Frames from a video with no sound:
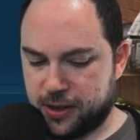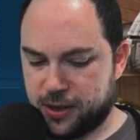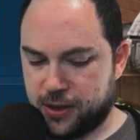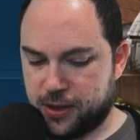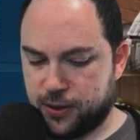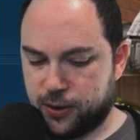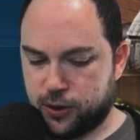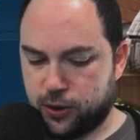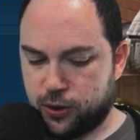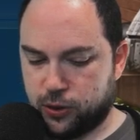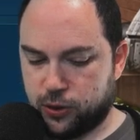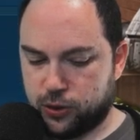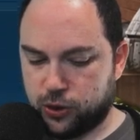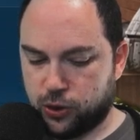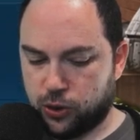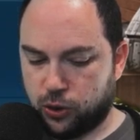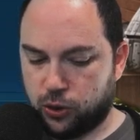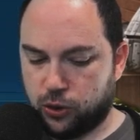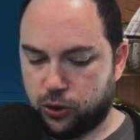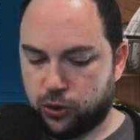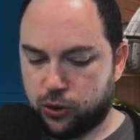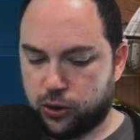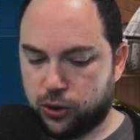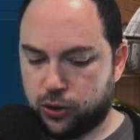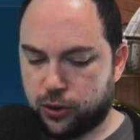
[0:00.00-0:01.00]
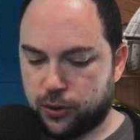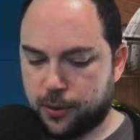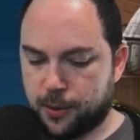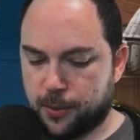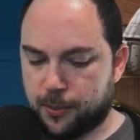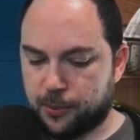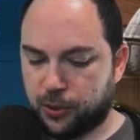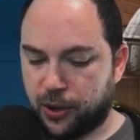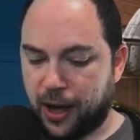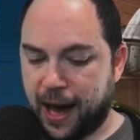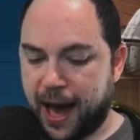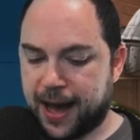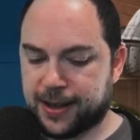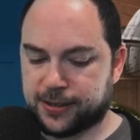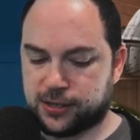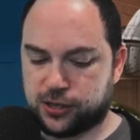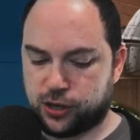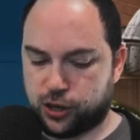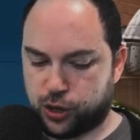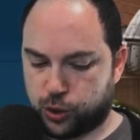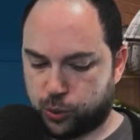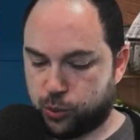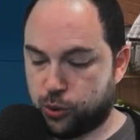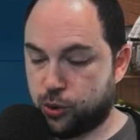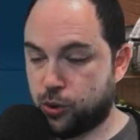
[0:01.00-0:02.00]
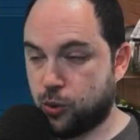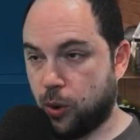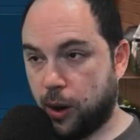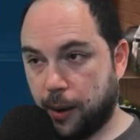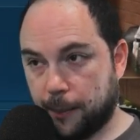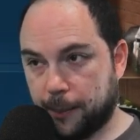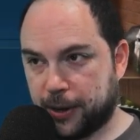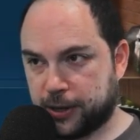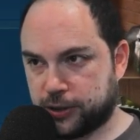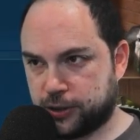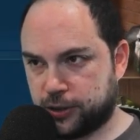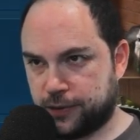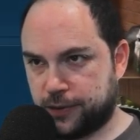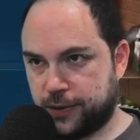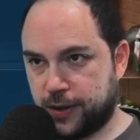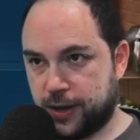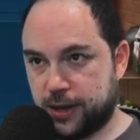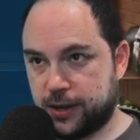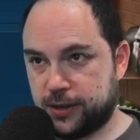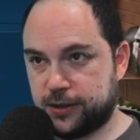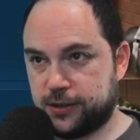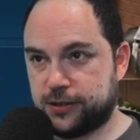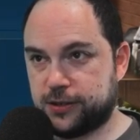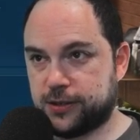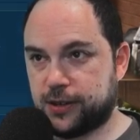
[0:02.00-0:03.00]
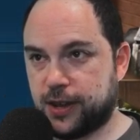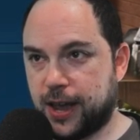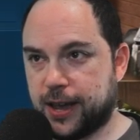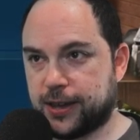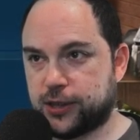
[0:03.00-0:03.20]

you'll blast through a bunch of these